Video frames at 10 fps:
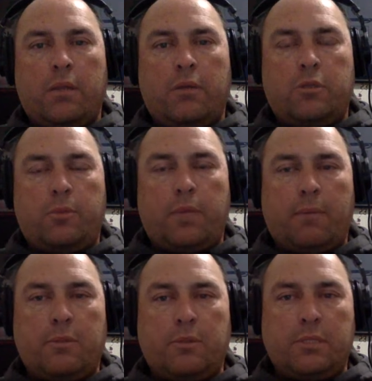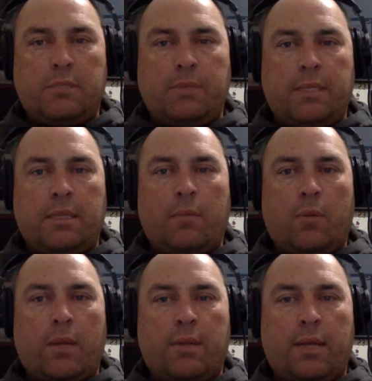there should be opportunities to beat them
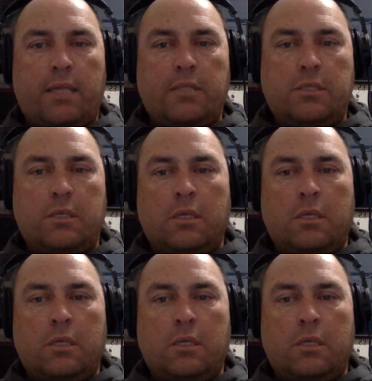around the edge.